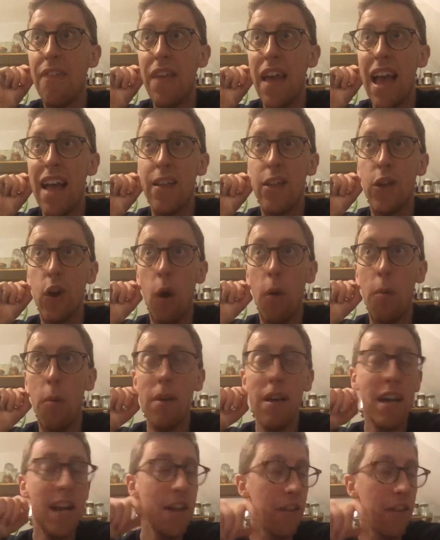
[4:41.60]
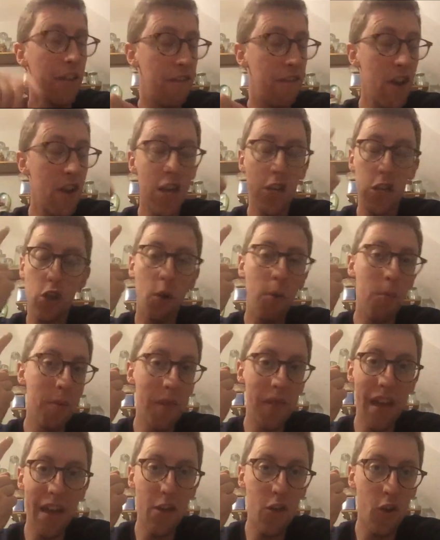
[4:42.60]
ended up, the first company
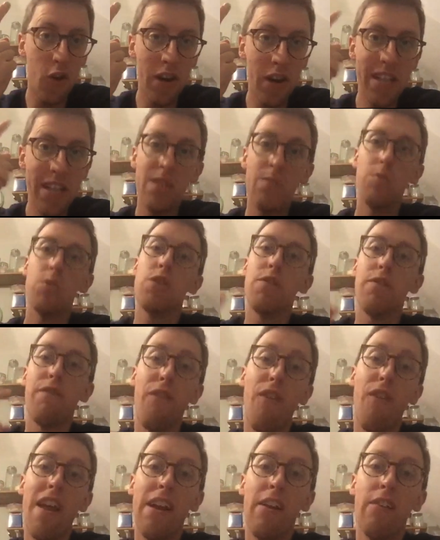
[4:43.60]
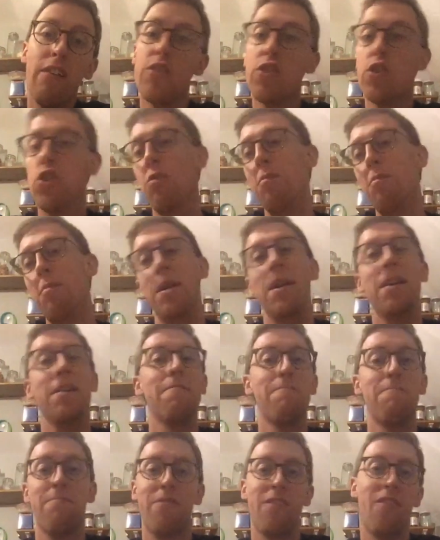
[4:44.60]
they joined was a fragrance company,
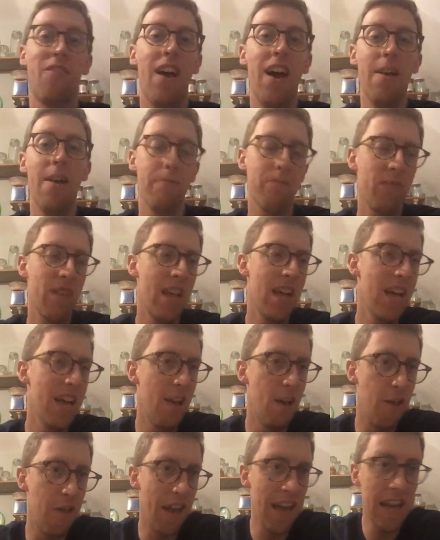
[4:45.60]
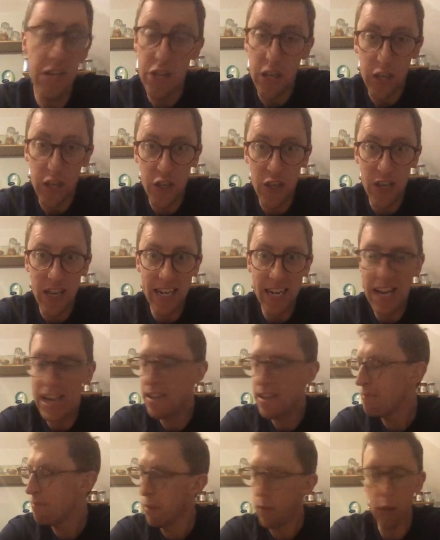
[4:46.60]
right? They
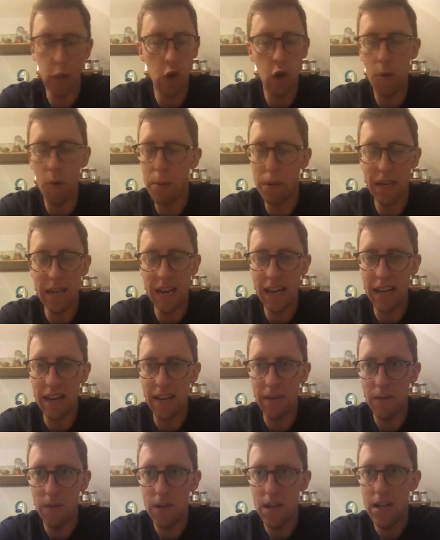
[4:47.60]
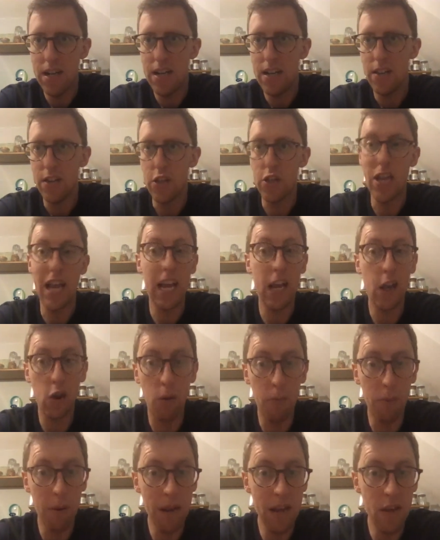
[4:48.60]
succeeded, but the company didn't. The second
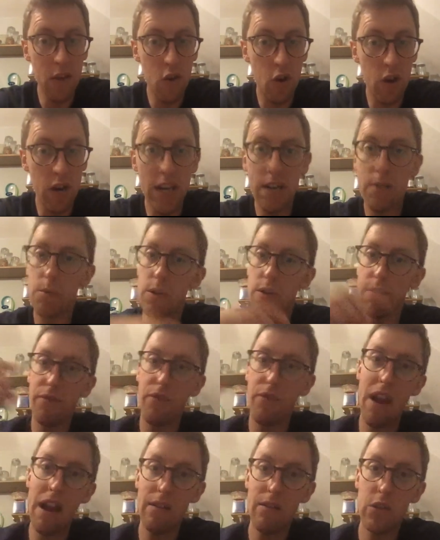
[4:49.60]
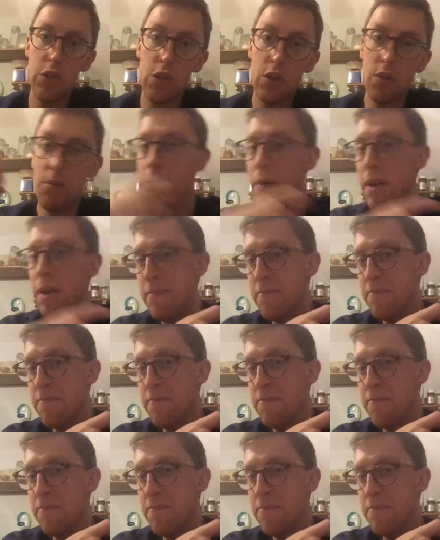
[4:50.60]
company he joined was a fragrance company.